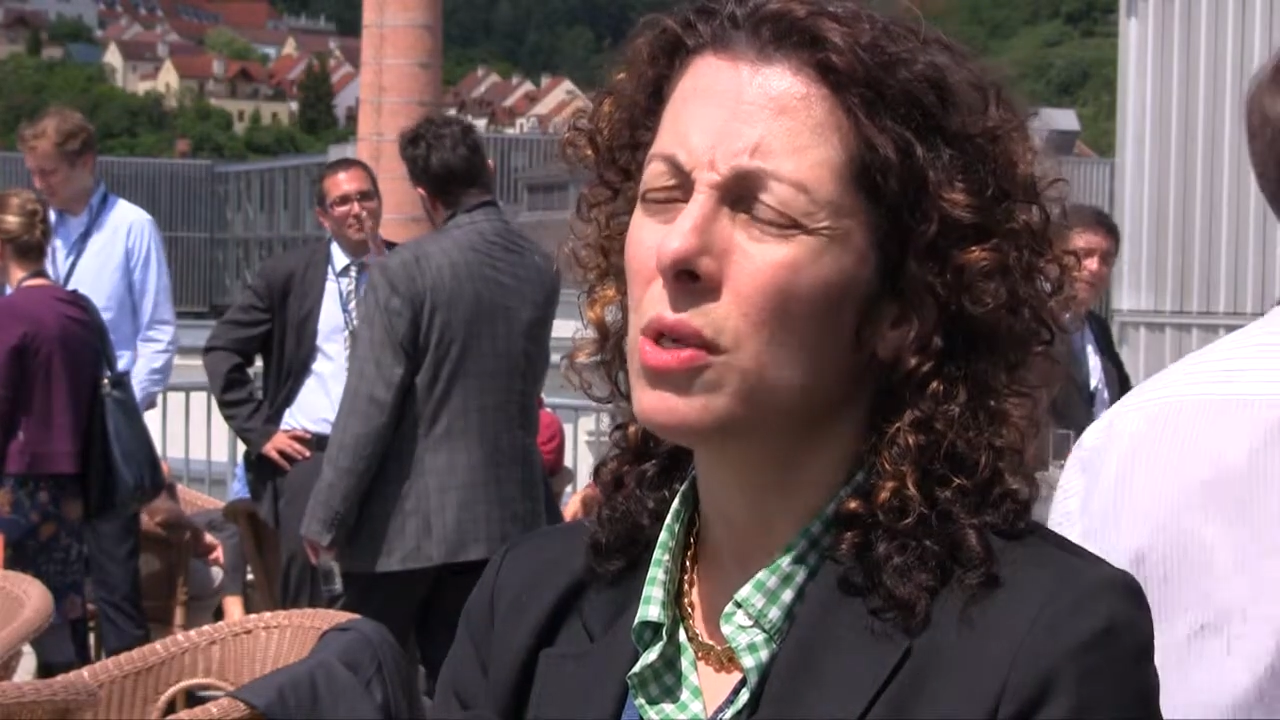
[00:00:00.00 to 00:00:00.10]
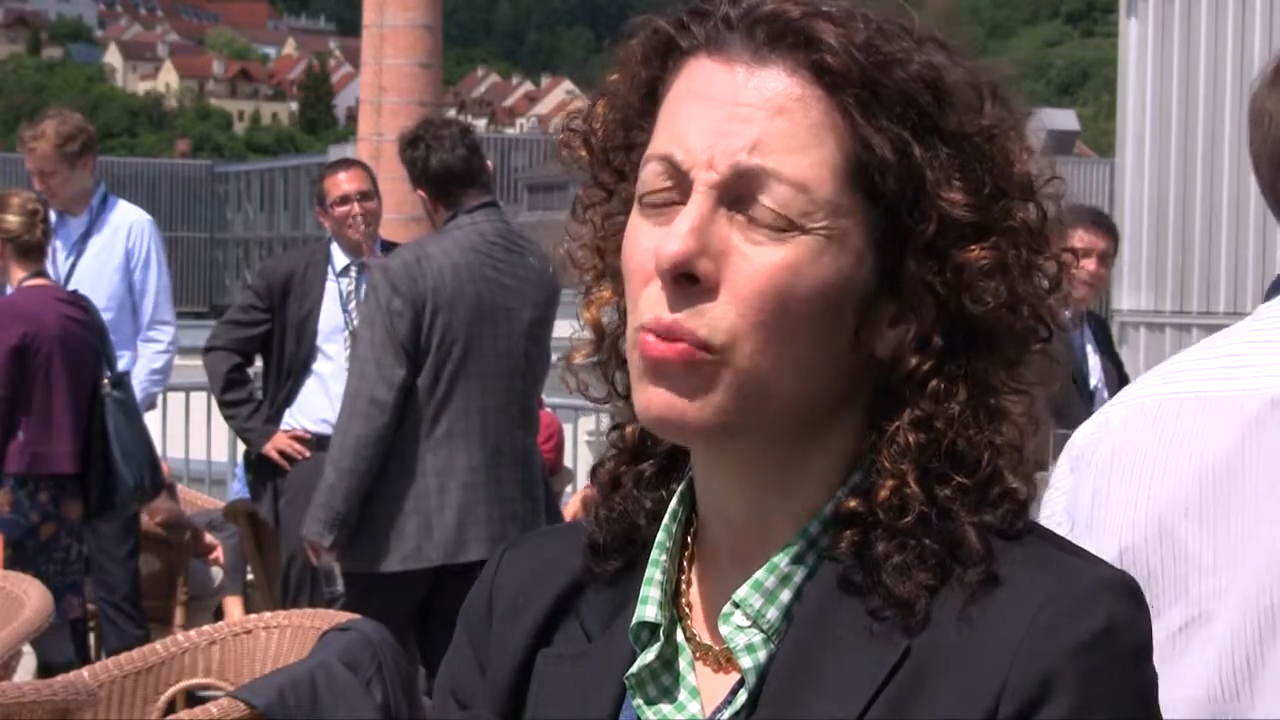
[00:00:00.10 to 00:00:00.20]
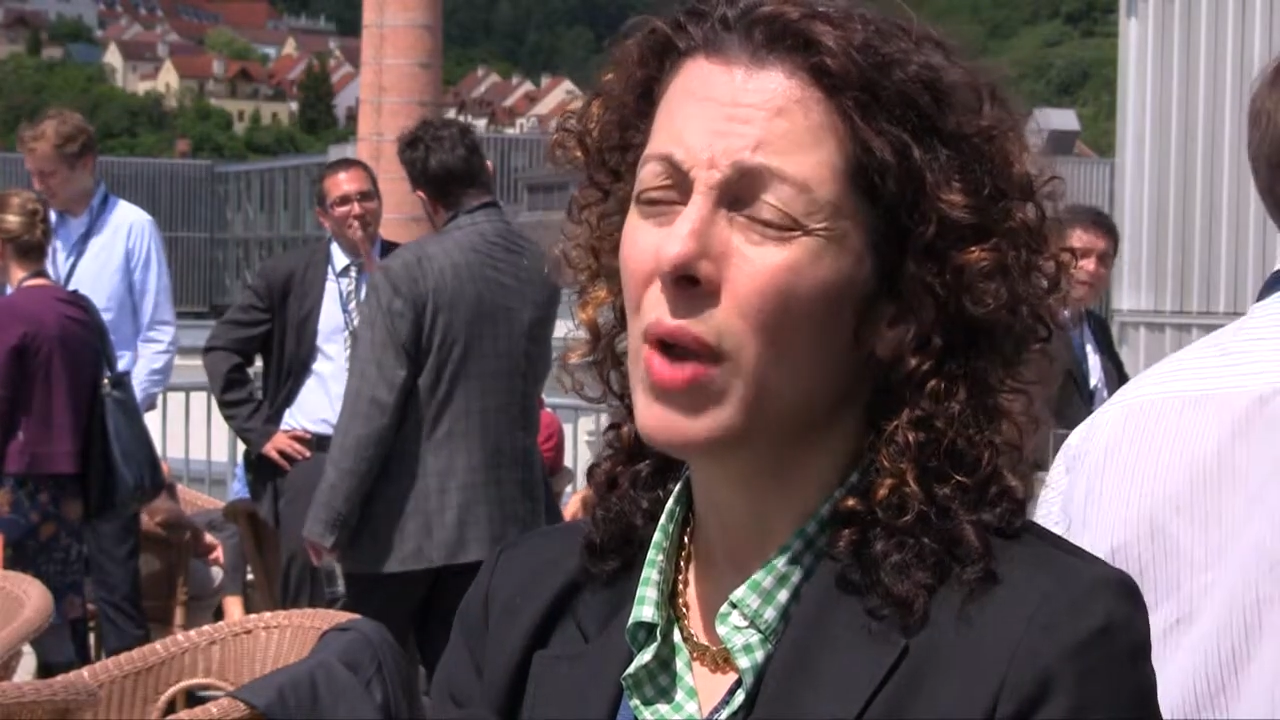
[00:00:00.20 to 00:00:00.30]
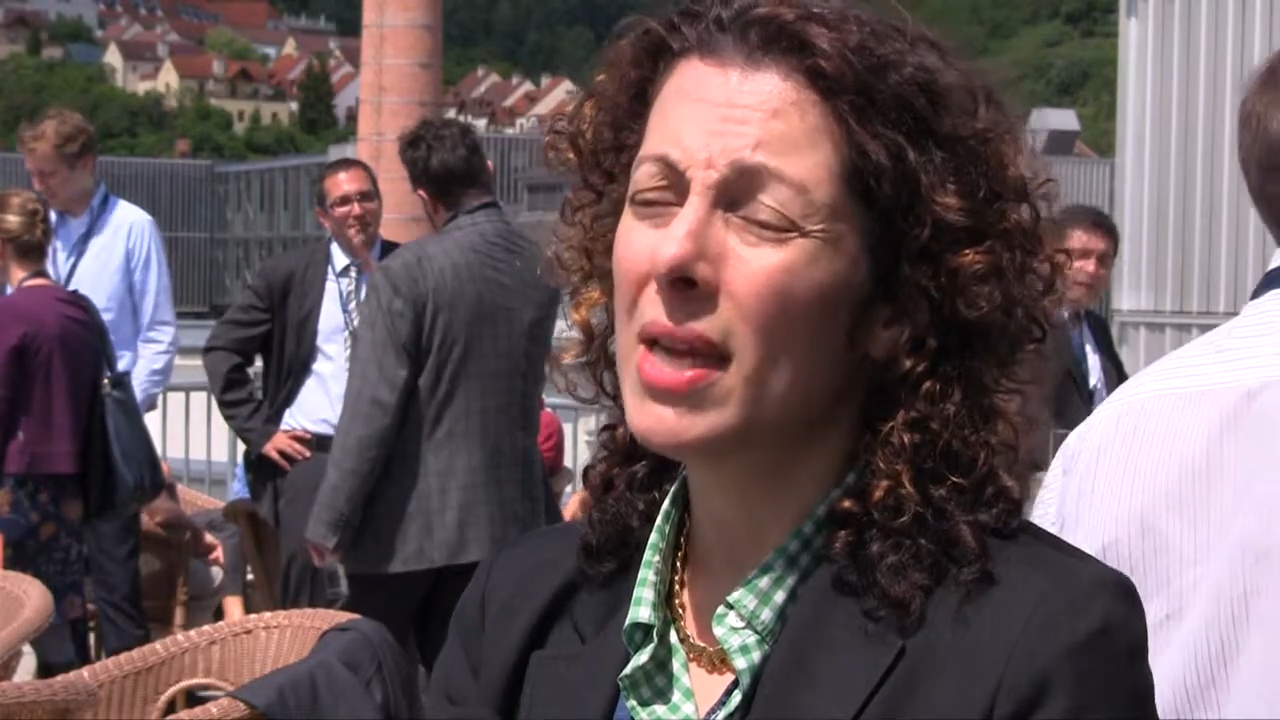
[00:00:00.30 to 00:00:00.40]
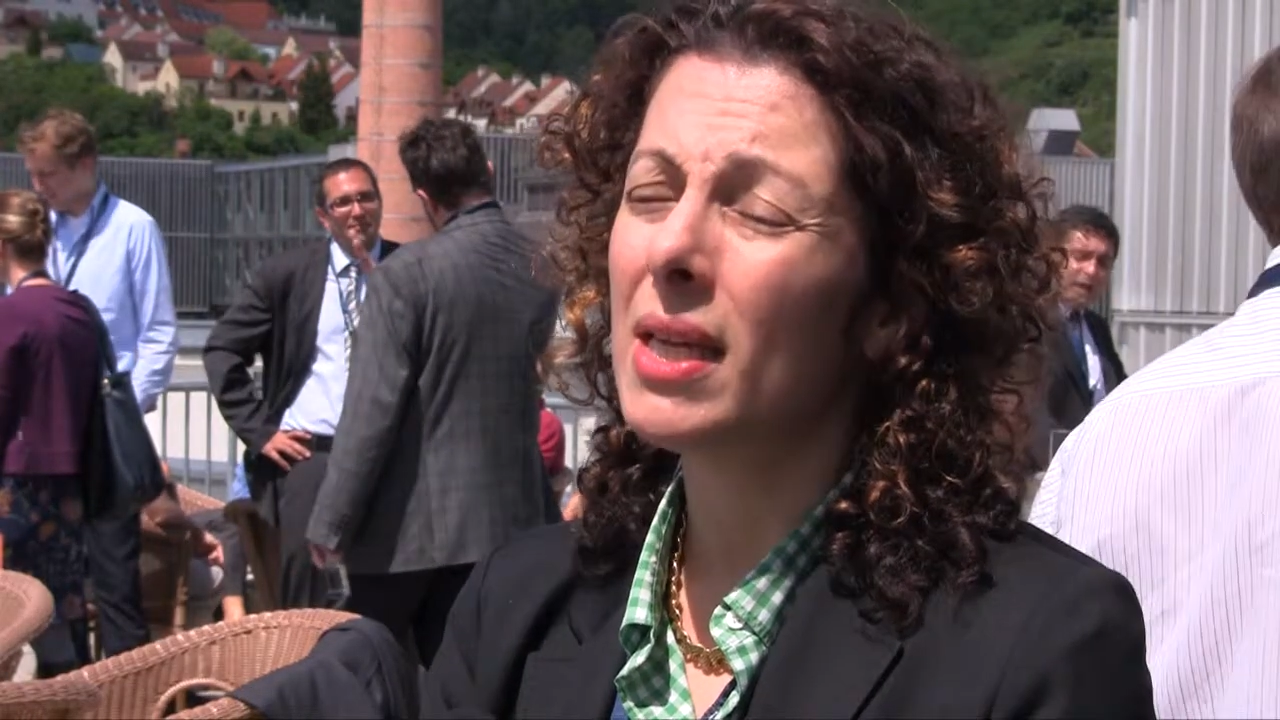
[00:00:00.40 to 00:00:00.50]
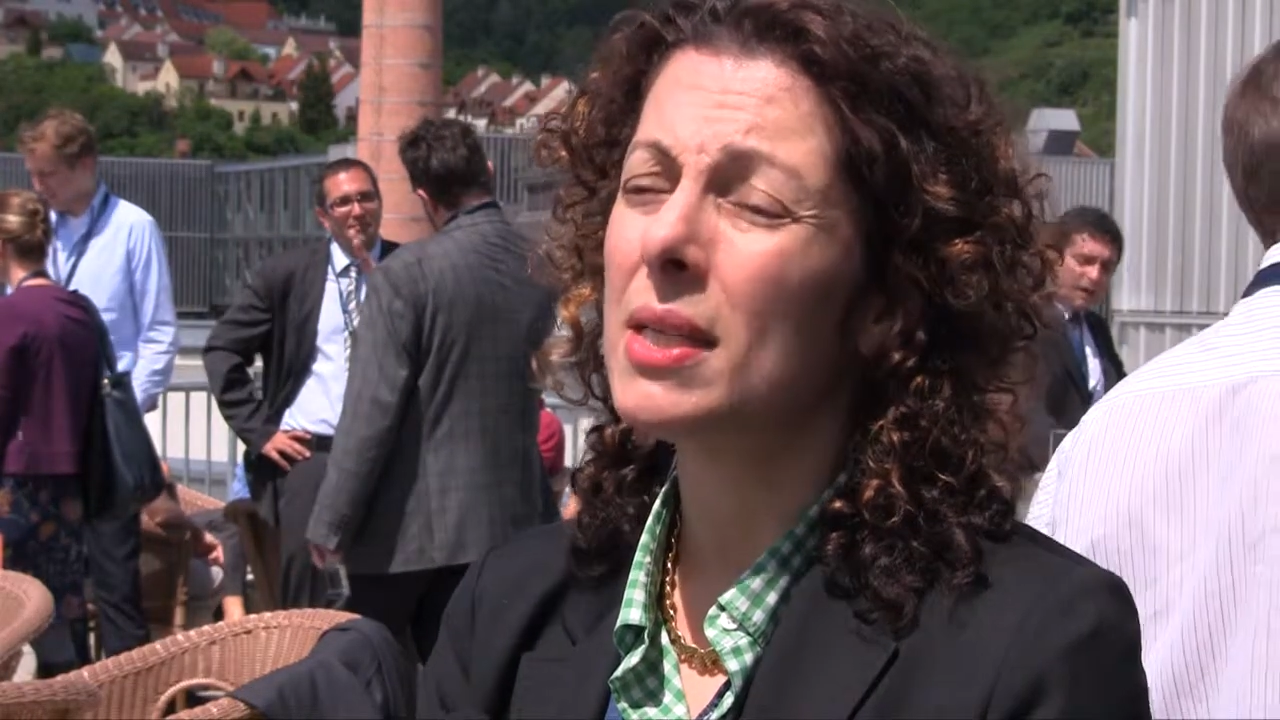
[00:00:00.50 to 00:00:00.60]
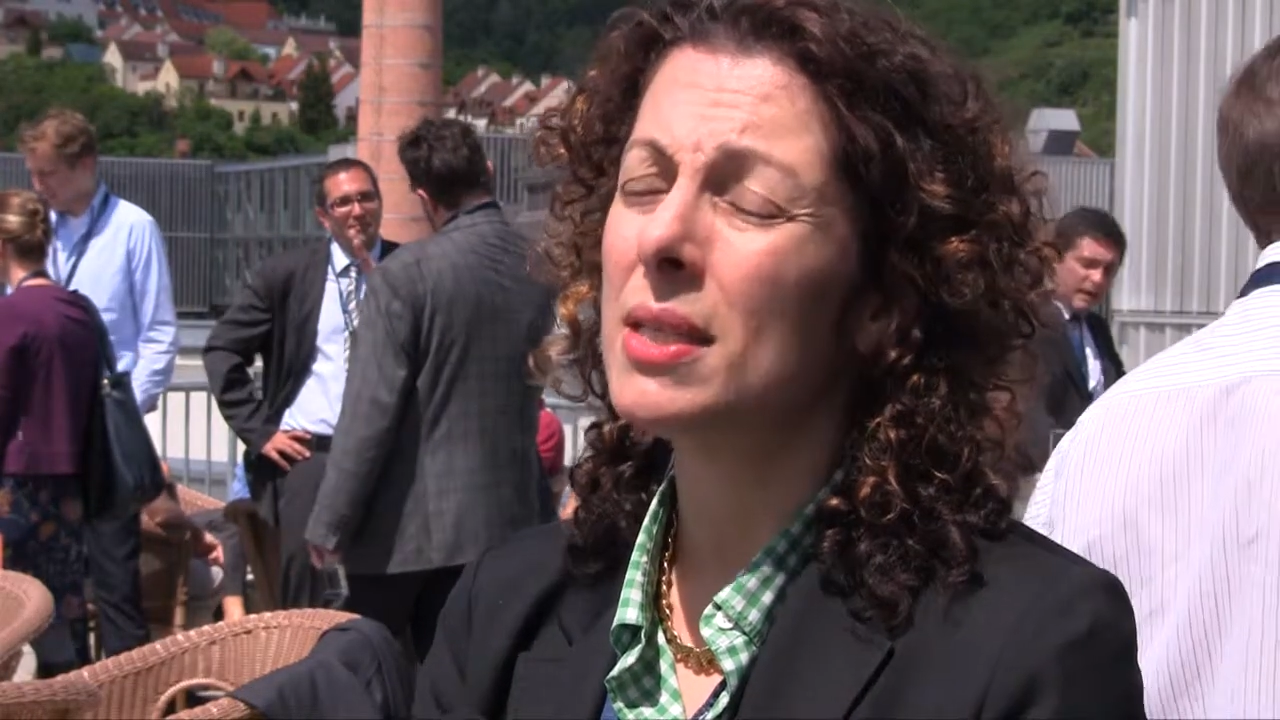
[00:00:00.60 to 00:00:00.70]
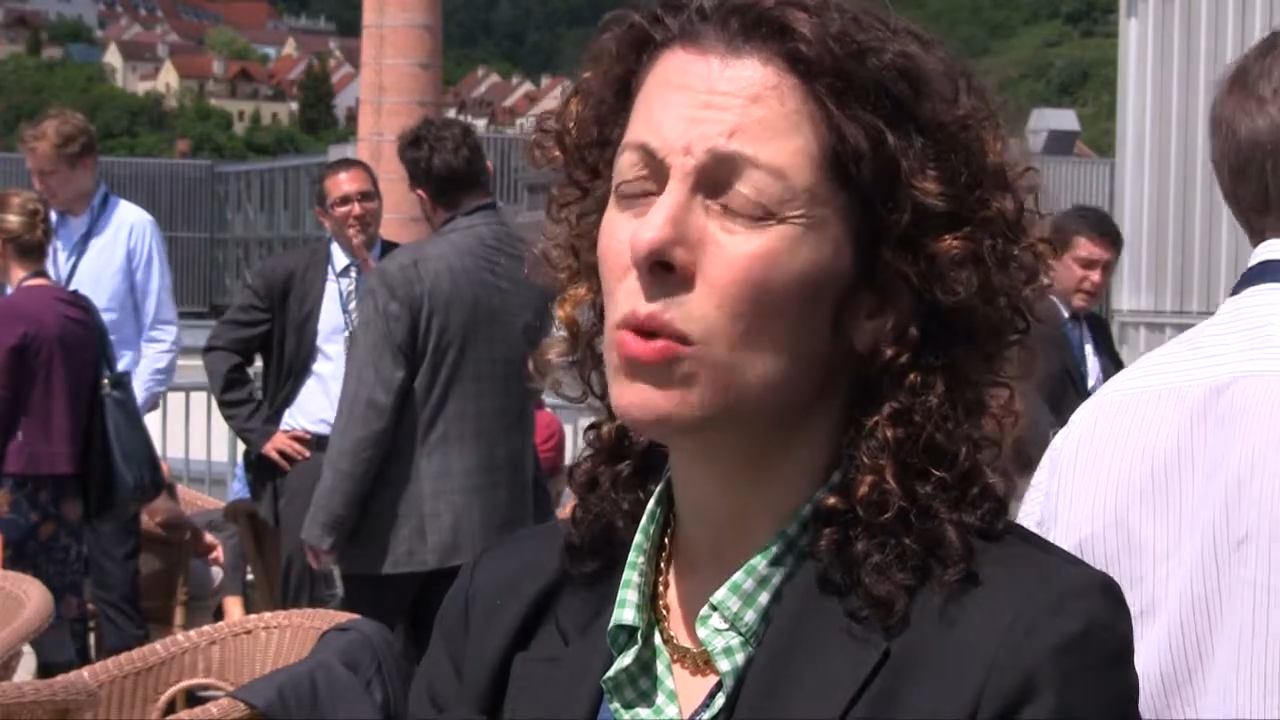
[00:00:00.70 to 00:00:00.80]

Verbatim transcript: a readiness